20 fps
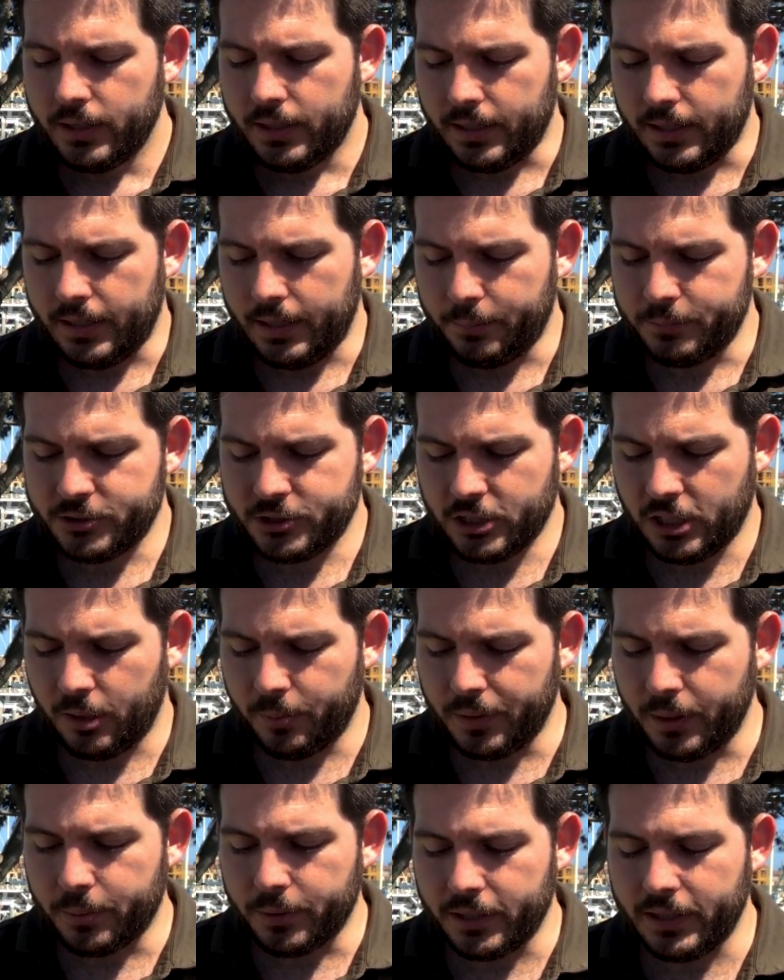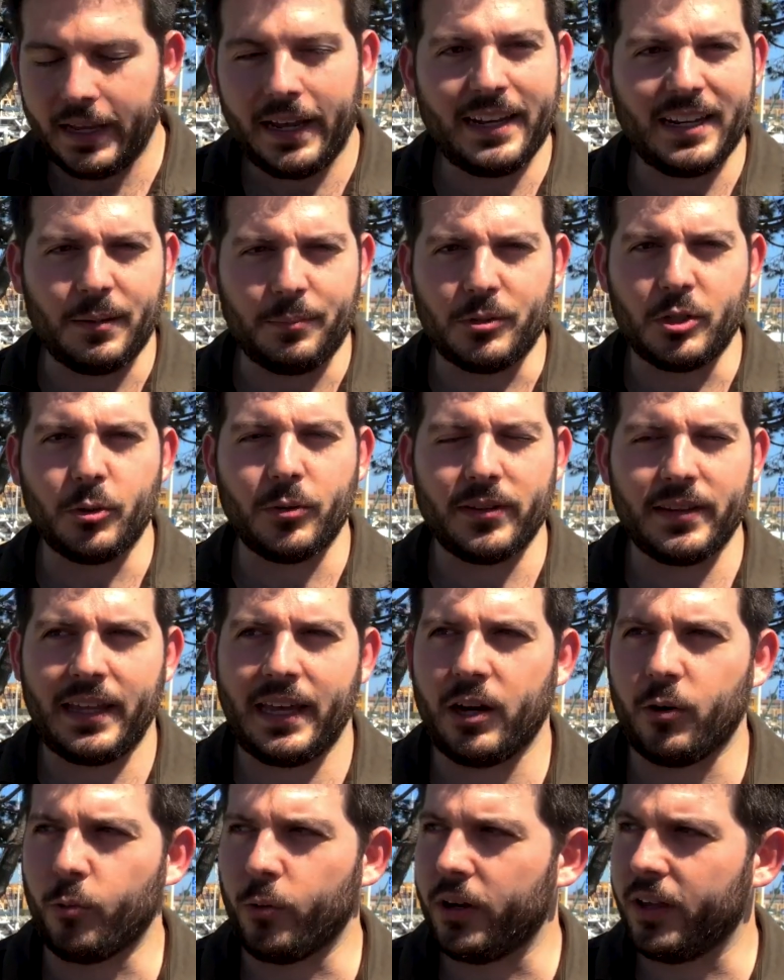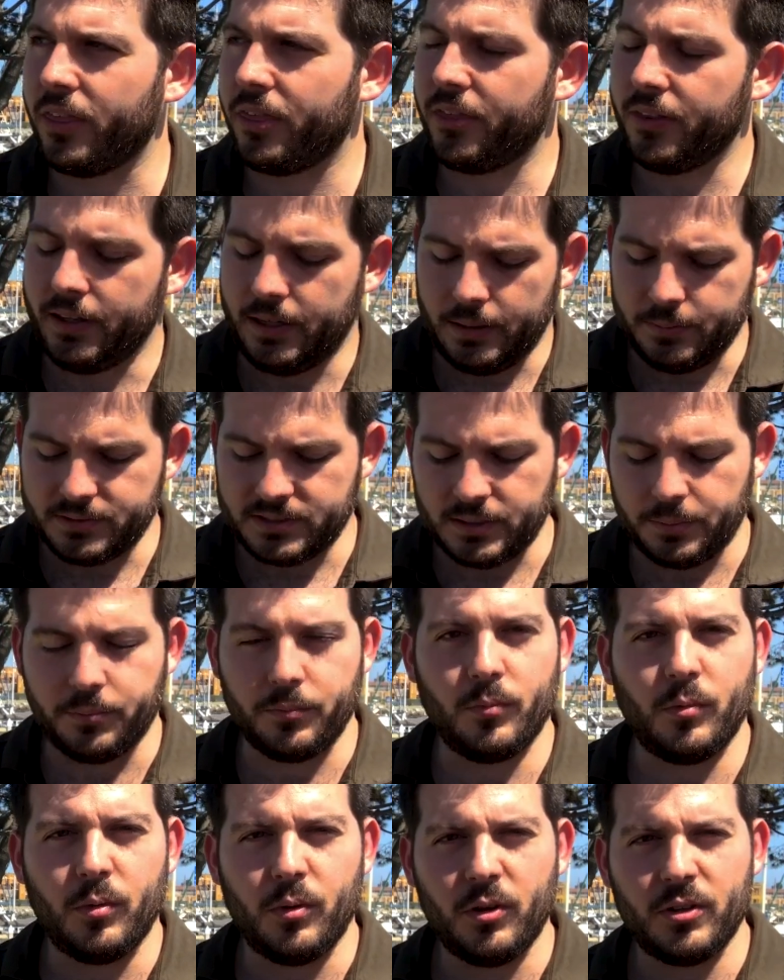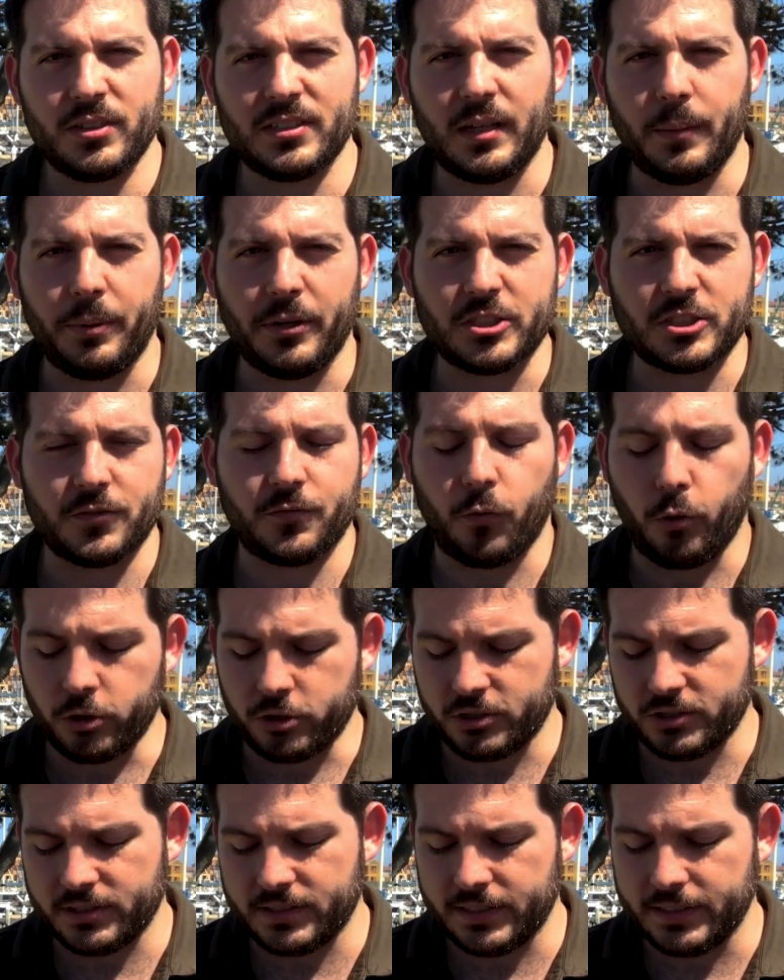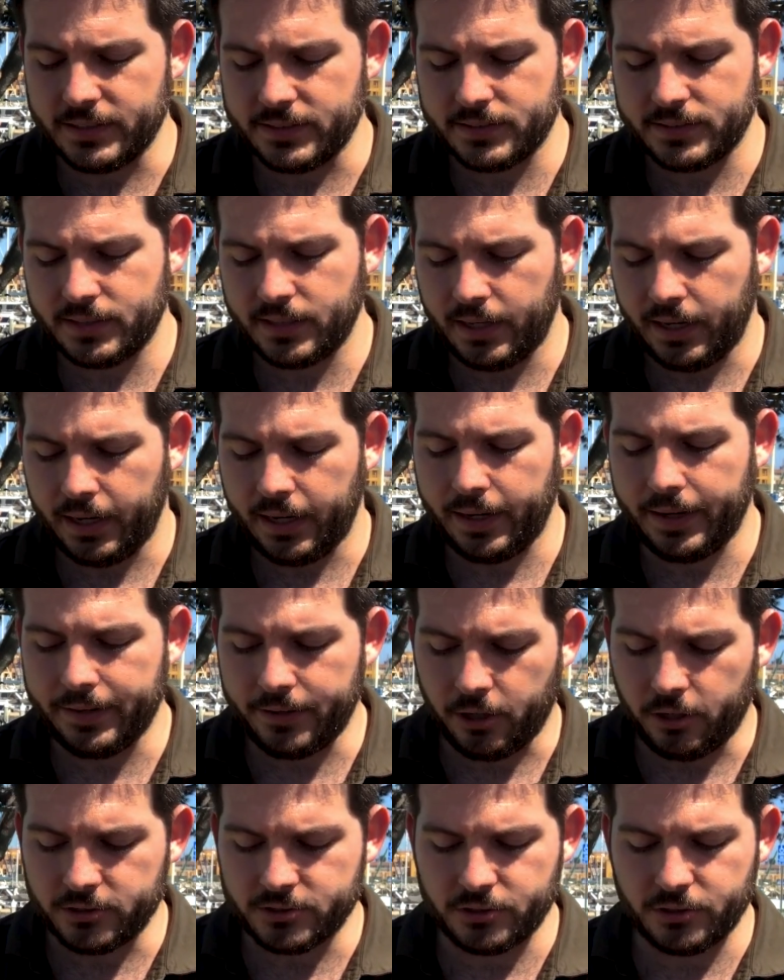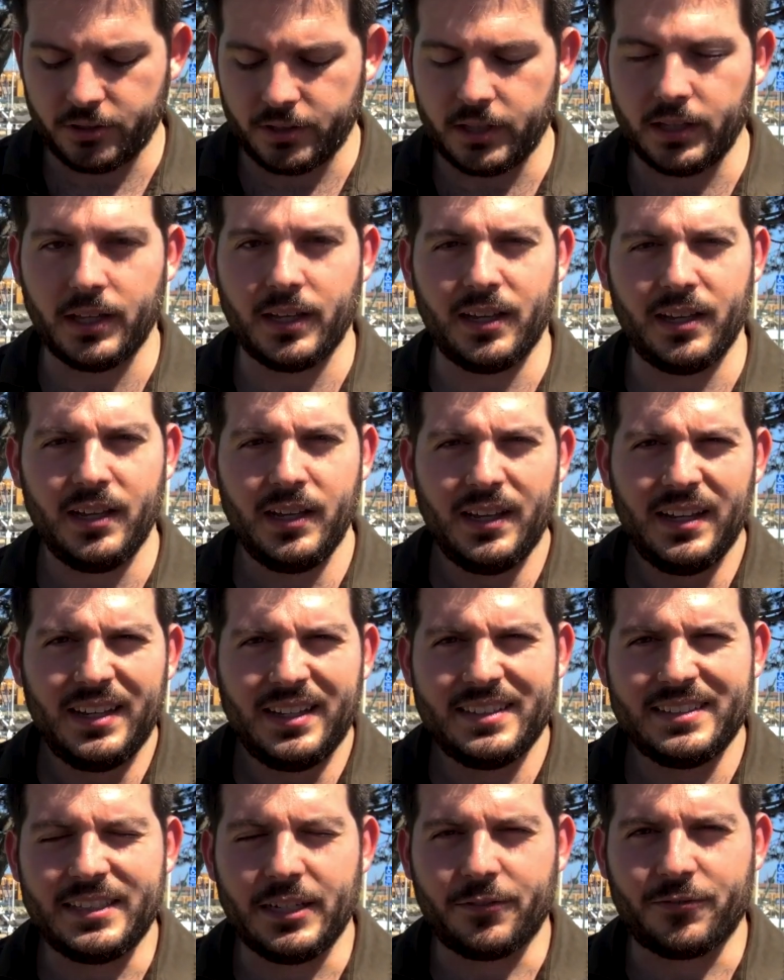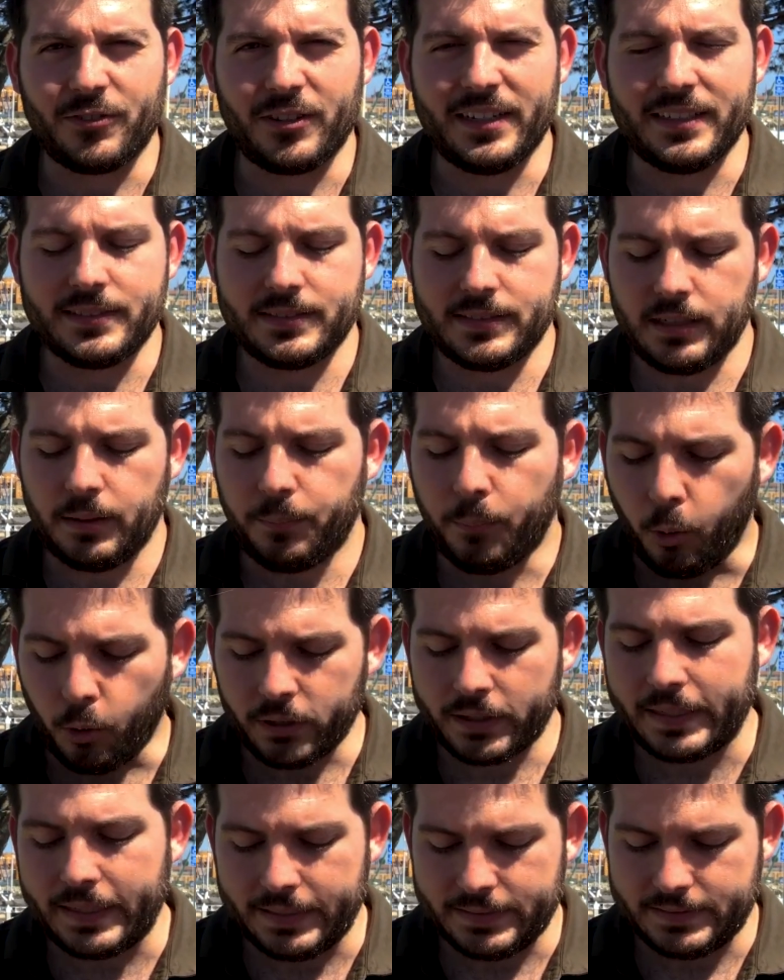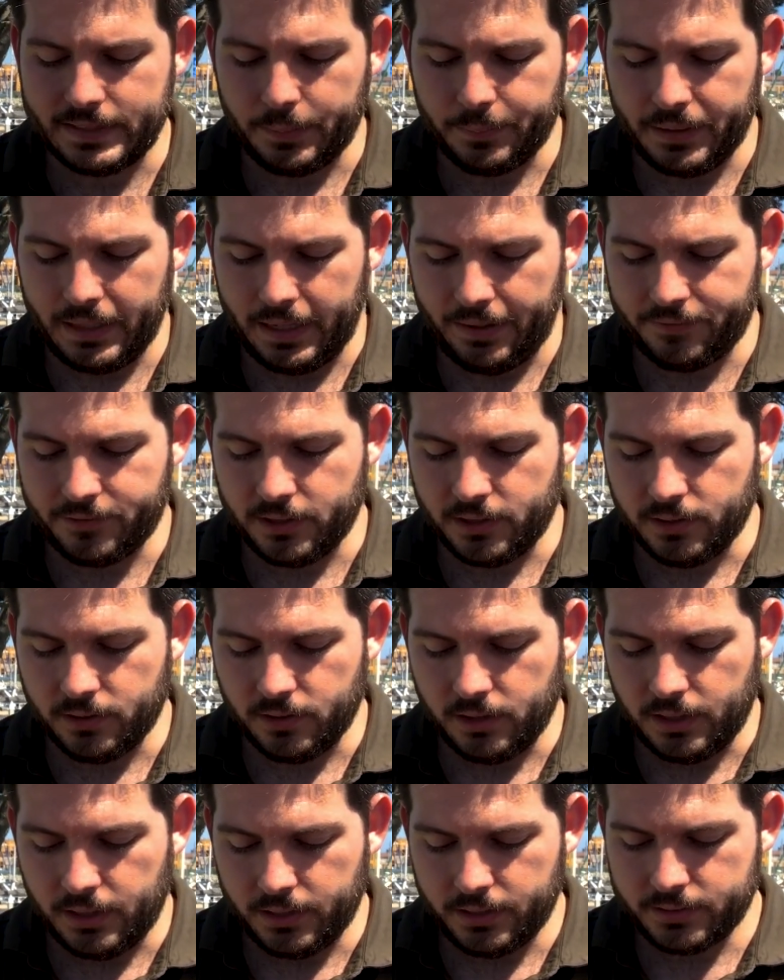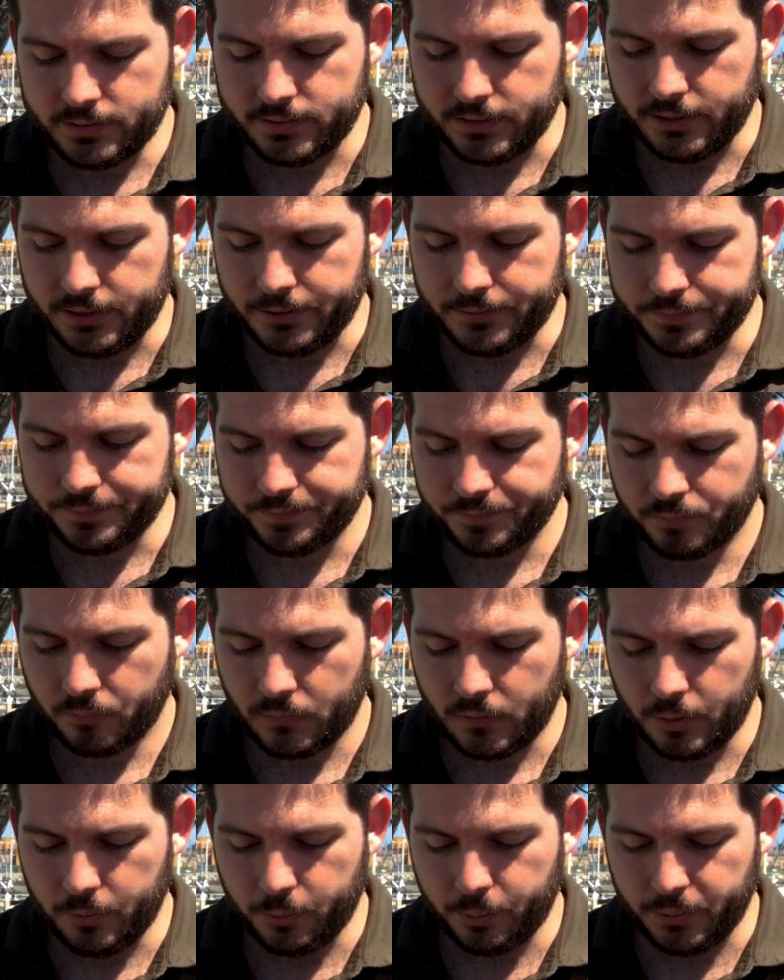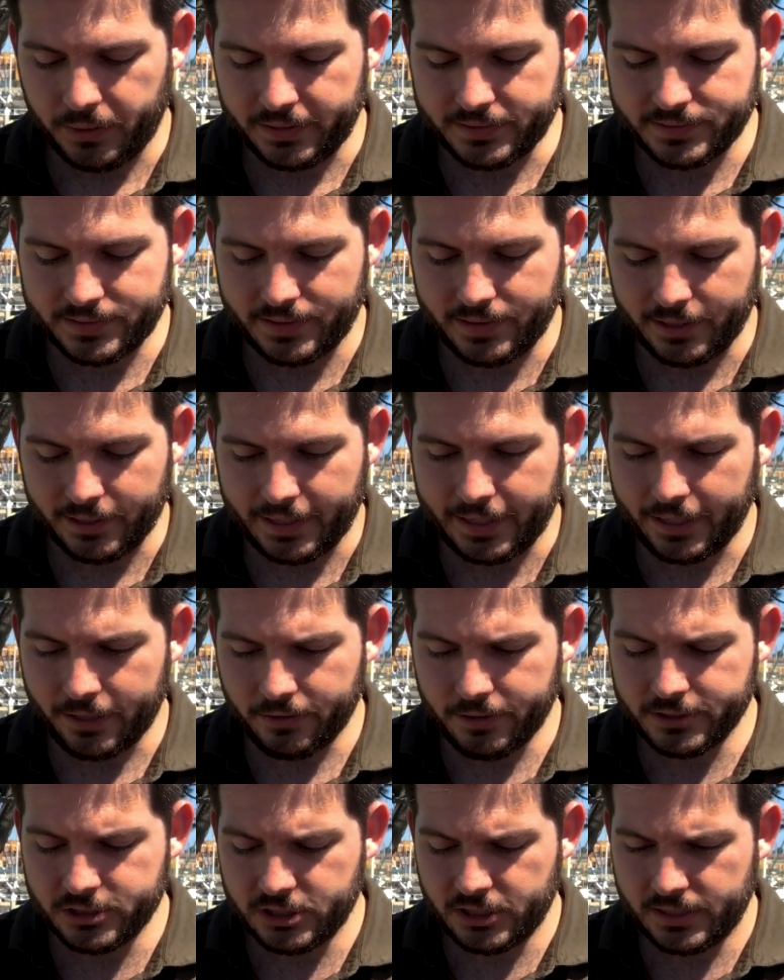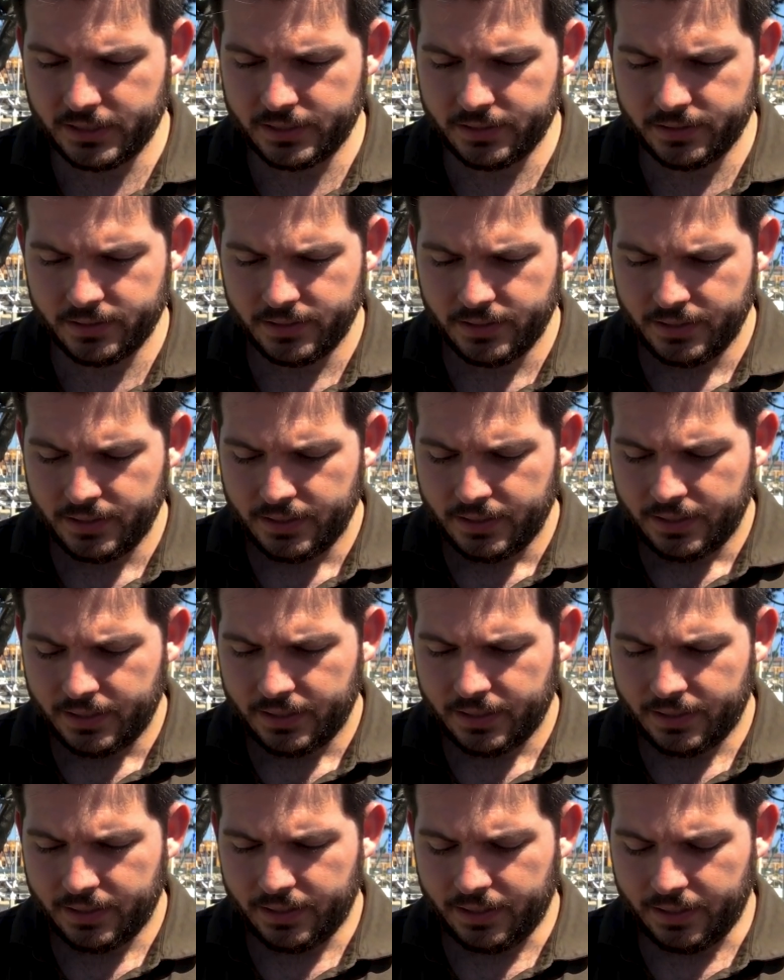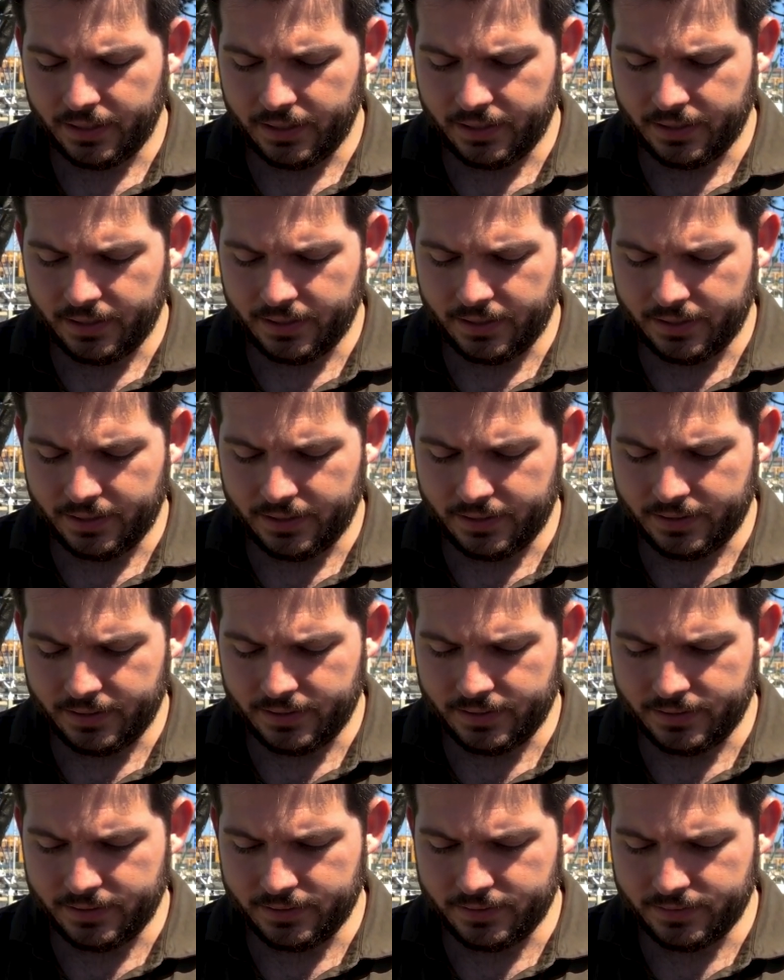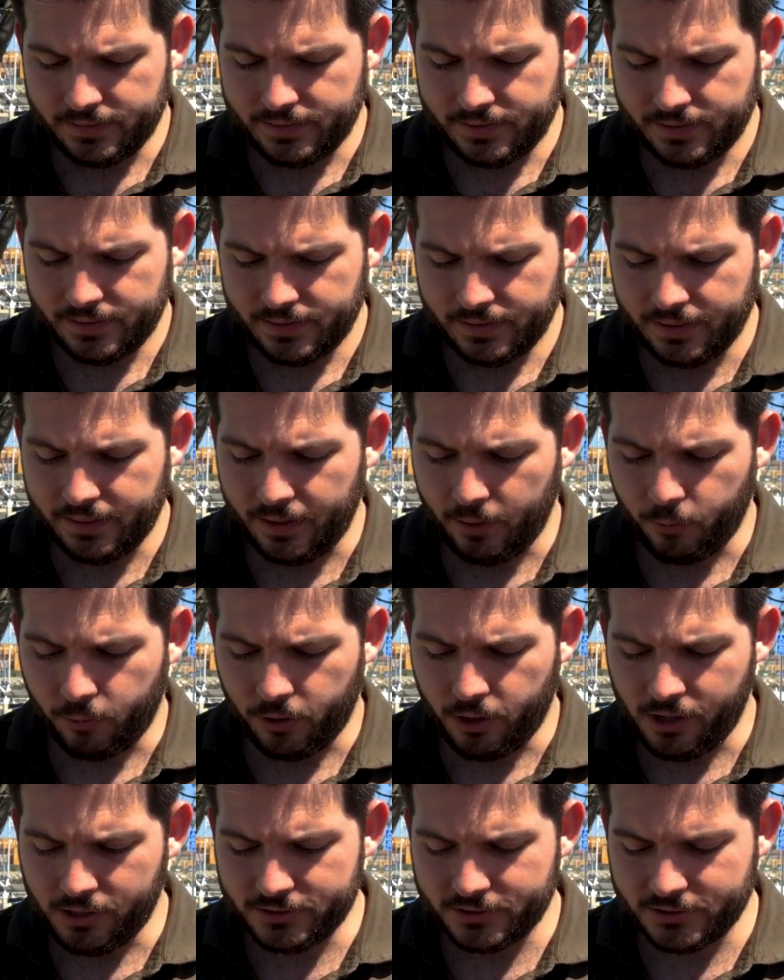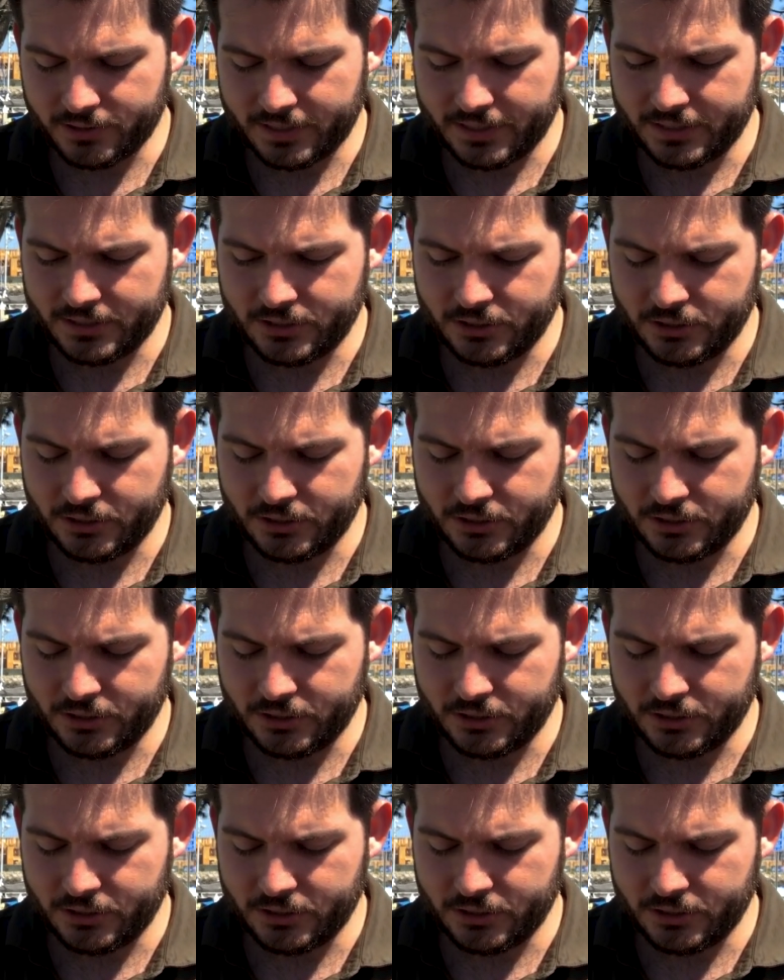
Uh, I'm sure I'll be able to end up doing that with um, some a bunch of fortresses and also the different port keys that I'm gonna have to unlock. So we'll place the in, and then we're also gonna